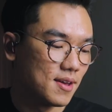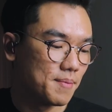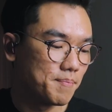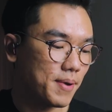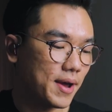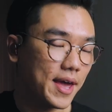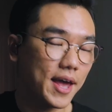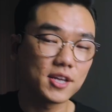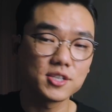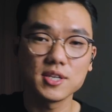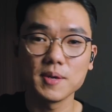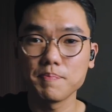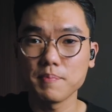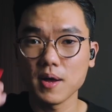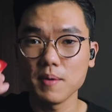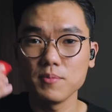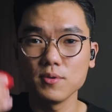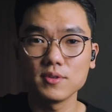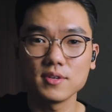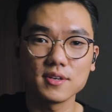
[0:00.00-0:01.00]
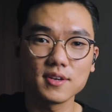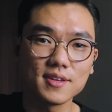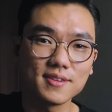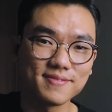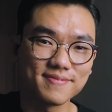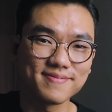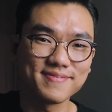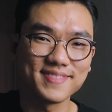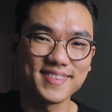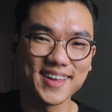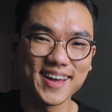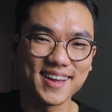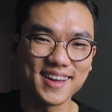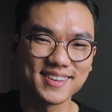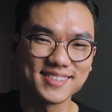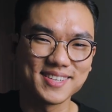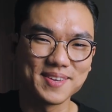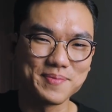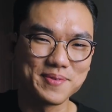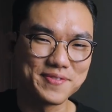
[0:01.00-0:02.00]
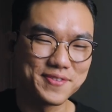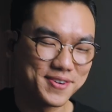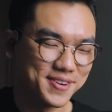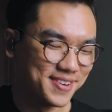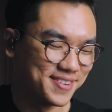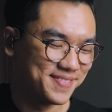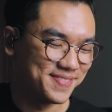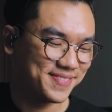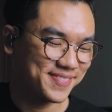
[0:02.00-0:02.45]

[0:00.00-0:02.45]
by actually palm muting it like I said before.